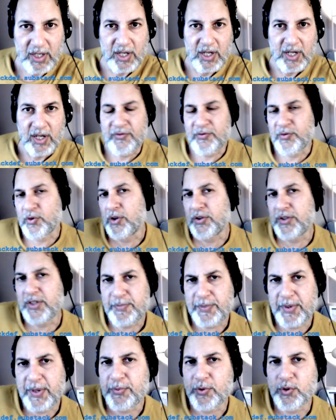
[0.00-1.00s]
for all these
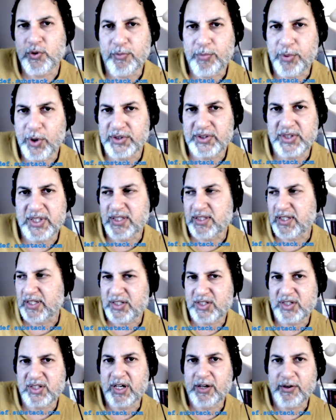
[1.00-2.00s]
people who bought these like
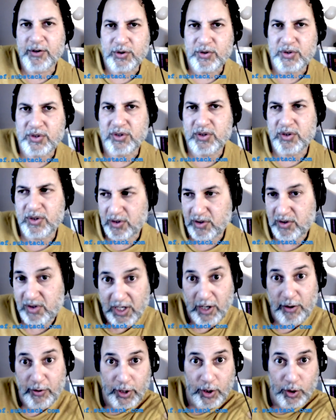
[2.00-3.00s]
stereo
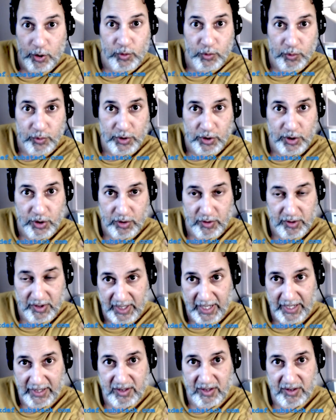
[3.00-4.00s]

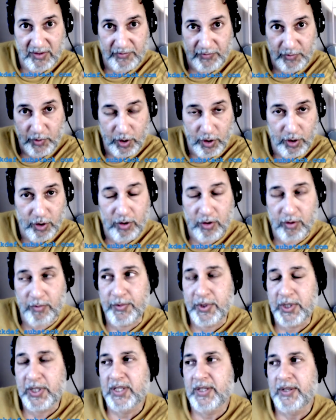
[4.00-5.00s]
sets for
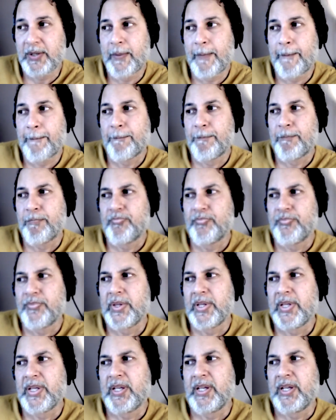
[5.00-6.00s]
home.
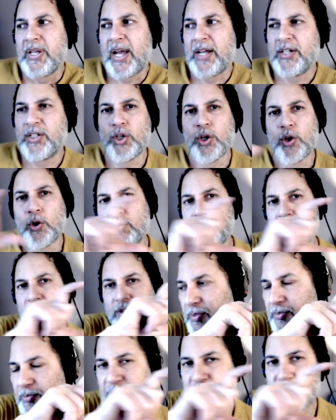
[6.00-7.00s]
And,
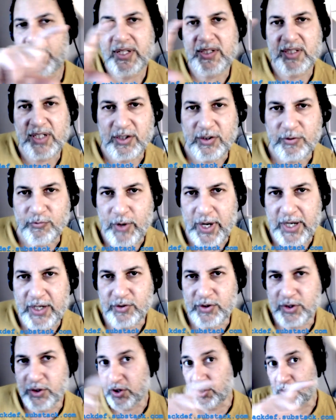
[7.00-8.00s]
the print on the
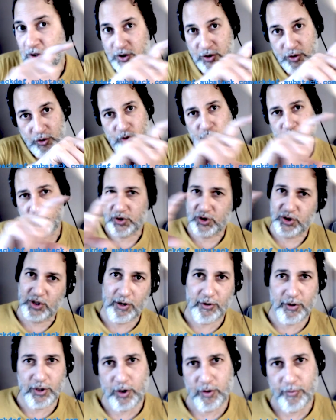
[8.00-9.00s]
record that says the new
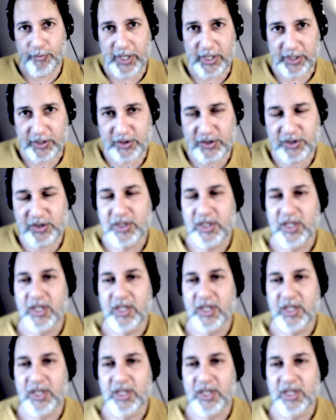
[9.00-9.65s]
stereo mix